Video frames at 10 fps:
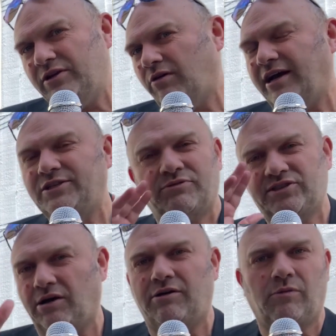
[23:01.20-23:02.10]
your eyes what's
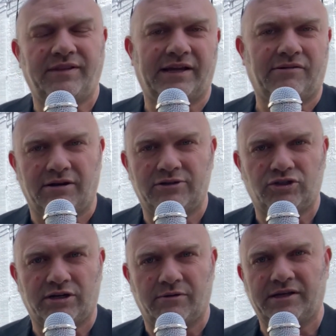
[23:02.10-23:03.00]
going on with that kind of
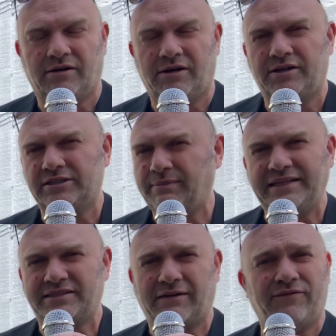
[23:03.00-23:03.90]
trickery, can't you? It's
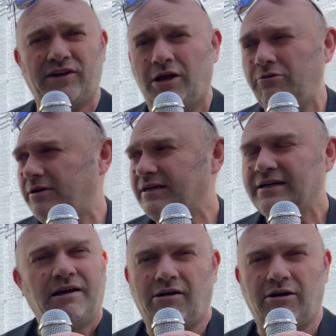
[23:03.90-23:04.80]
amazing stuff. No
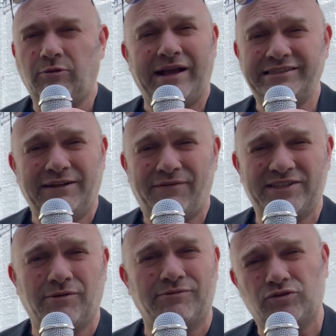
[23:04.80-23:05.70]
hideaways, nothing
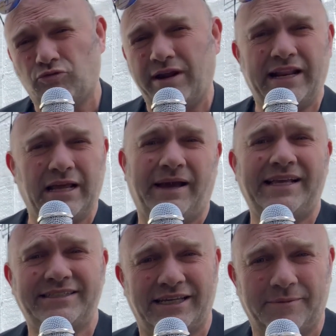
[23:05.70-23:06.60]
at all. It's really
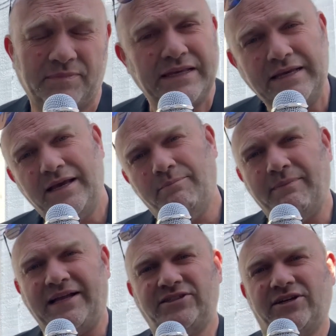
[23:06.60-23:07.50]
amazing
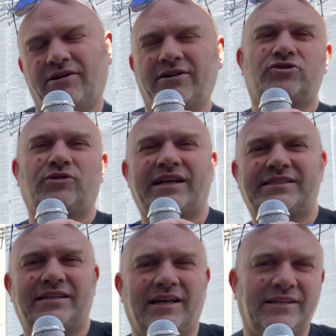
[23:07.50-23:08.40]
magic kind of
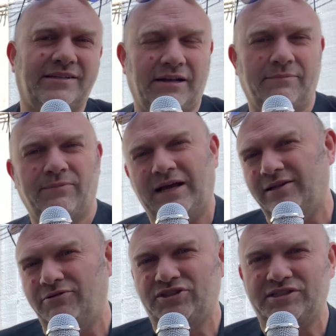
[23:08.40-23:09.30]
trickster, kind of
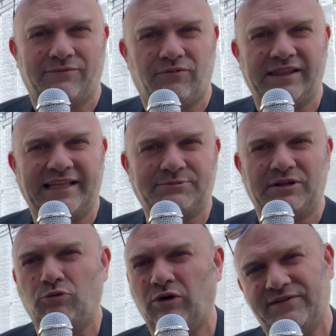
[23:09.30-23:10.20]
illusion stuff with Hans
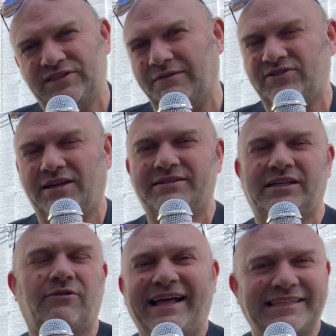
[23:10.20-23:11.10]
Moretti. Wonderful stuff, seriously.
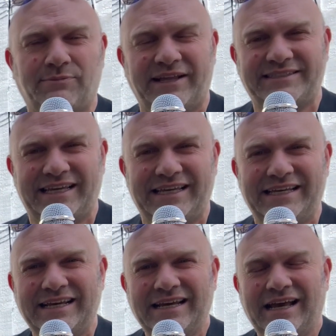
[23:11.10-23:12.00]
Great. Hans Moretti,
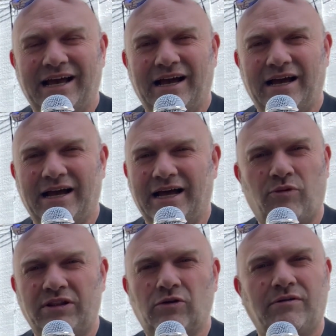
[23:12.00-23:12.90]

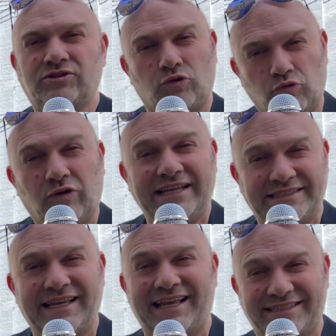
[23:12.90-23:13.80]
one of the world's
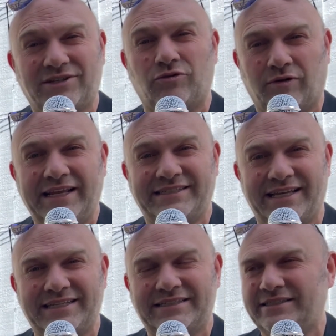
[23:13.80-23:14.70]
greatest
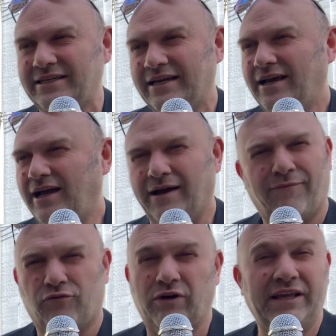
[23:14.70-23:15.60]

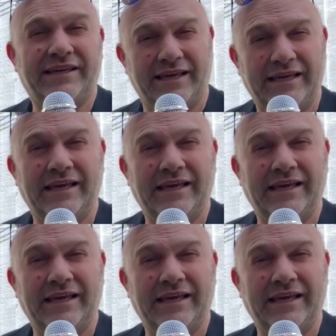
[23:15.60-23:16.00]
freaky